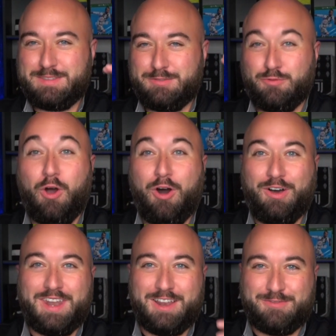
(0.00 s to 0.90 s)
Draw,
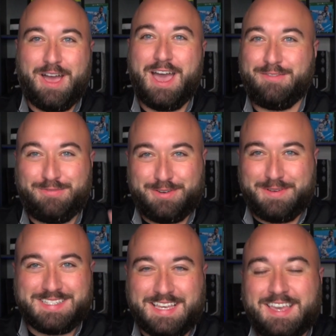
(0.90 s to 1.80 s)
not drive. What am
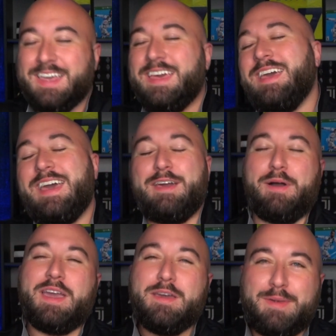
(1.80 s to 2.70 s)
I saying?
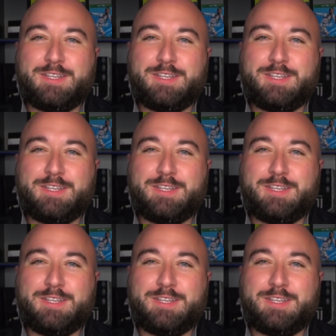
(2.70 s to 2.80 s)
Anyway, make